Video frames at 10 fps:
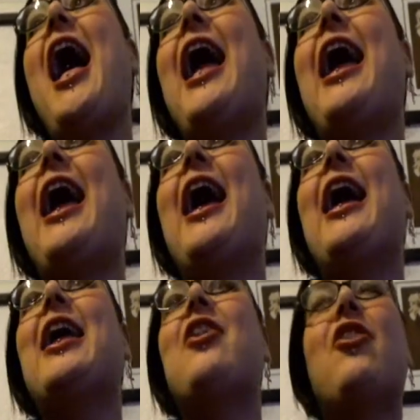
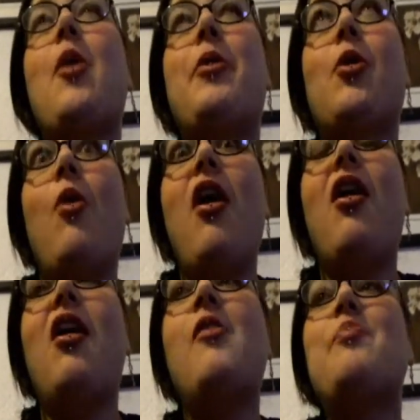or up on a
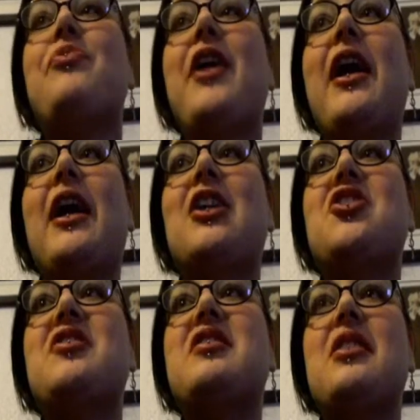wall,
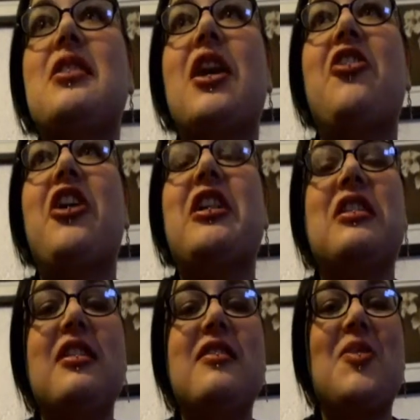and sit there
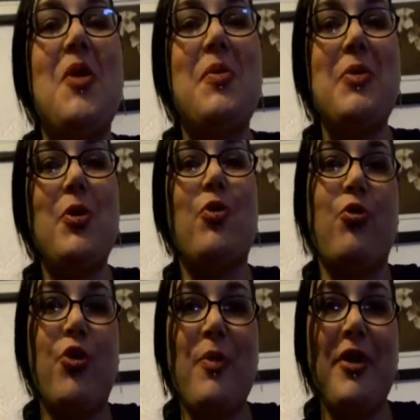and listen while people
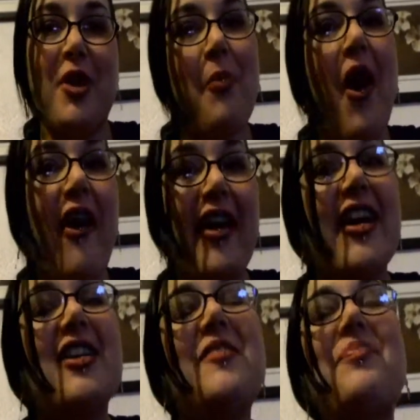rip it
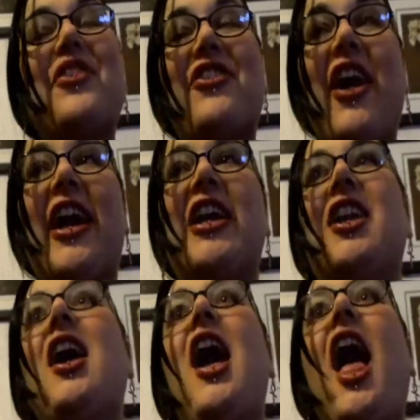apart,
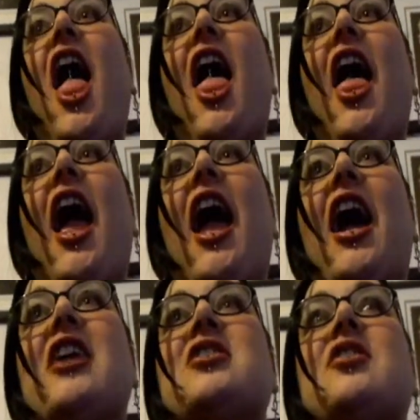right?
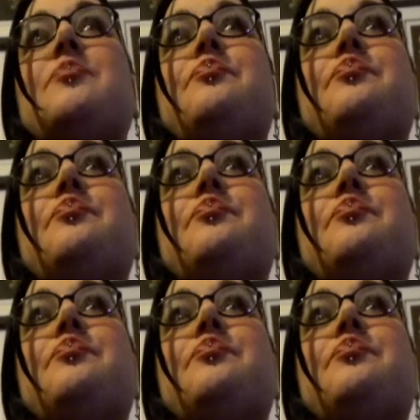And